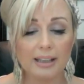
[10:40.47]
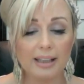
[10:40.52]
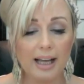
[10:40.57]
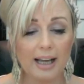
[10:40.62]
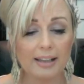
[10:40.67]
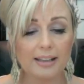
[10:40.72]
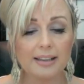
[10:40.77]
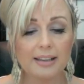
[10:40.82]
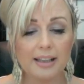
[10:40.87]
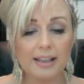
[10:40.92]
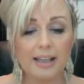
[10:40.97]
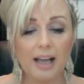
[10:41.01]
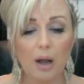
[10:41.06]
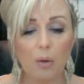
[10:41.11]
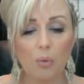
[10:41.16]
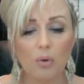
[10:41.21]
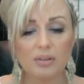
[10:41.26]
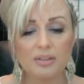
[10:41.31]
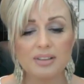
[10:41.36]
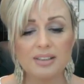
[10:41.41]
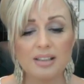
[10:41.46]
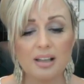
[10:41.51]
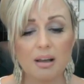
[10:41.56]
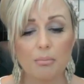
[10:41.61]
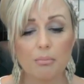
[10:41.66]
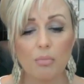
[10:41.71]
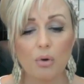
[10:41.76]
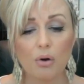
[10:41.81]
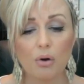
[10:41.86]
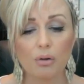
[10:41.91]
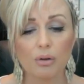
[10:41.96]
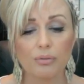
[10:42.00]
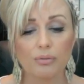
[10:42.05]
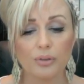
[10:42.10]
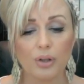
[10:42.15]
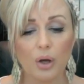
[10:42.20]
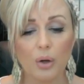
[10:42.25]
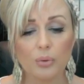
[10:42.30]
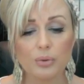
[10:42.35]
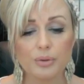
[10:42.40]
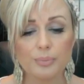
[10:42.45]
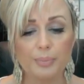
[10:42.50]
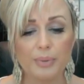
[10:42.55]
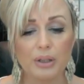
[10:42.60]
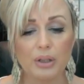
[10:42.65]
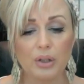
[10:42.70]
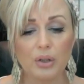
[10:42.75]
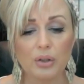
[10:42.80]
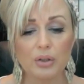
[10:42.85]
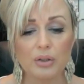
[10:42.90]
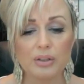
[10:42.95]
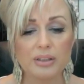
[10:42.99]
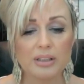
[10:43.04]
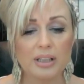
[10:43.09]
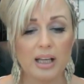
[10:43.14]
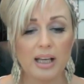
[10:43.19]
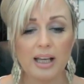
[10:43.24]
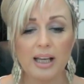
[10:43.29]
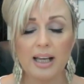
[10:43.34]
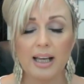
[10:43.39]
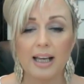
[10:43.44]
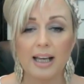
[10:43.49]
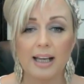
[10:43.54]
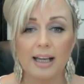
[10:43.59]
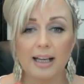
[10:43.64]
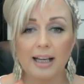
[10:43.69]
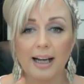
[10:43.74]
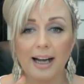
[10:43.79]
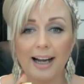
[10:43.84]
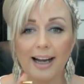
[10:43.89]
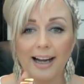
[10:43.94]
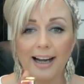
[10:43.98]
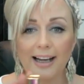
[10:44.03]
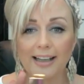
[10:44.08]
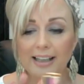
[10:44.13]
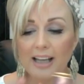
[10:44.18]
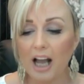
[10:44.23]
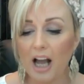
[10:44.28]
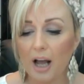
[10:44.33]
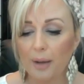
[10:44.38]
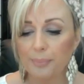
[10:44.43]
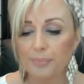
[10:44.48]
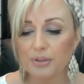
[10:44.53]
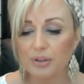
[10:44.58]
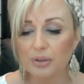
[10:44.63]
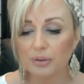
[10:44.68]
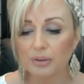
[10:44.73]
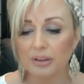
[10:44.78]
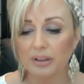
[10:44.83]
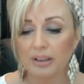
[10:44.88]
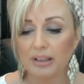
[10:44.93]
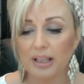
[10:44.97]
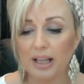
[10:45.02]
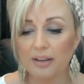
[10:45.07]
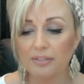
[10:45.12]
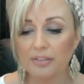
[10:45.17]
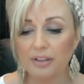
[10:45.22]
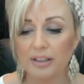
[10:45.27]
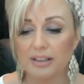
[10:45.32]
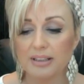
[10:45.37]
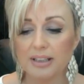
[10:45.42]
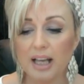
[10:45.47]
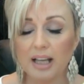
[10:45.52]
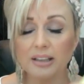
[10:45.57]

I think I want some more of those because I absolutely love it.